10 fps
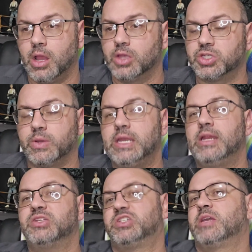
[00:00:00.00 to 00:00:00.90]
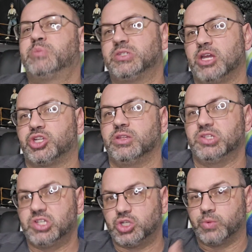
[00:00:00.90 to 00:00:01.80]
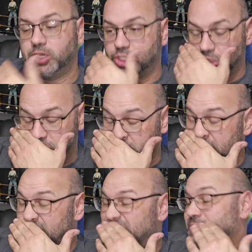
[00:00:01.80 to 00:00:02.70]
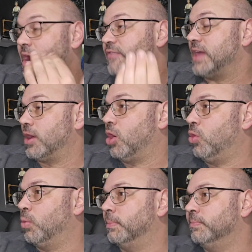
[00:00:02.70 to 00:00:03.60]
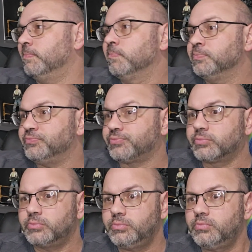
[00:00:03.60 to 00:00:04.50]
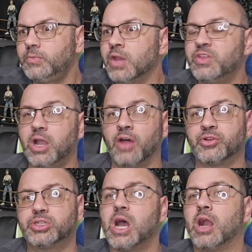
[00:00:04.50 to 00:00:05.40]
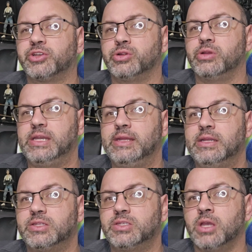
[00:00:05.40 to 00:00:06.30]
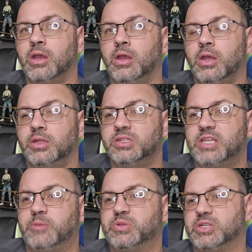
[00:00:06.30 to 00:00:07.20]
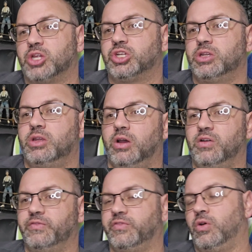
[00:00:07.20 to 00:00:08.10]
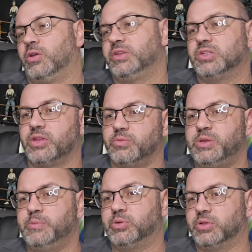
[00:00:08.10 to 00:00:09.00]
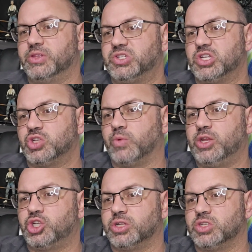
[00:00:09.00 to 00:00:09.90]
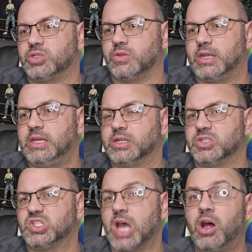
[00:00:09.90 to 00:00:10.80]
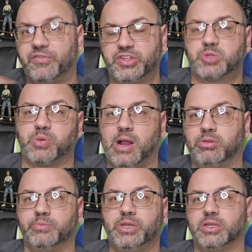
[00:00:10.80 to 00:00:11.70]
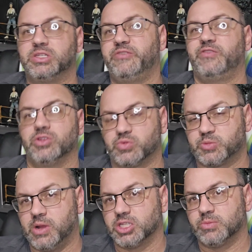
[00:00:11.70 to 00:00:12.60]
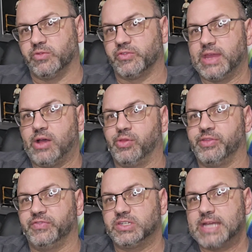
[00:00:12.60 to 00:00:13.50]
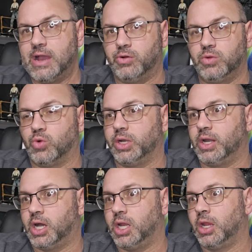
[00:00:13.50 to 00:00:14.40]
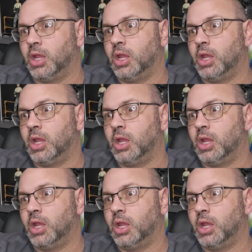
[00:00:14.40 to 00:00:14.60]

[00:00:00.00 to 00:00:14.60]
So he needs to take possession of the situation so that he can drive that home. The other doctor needs to take possession of all these other people in this situation so that he can solve this problem, because he feels responsible for the health of the town and whatnot.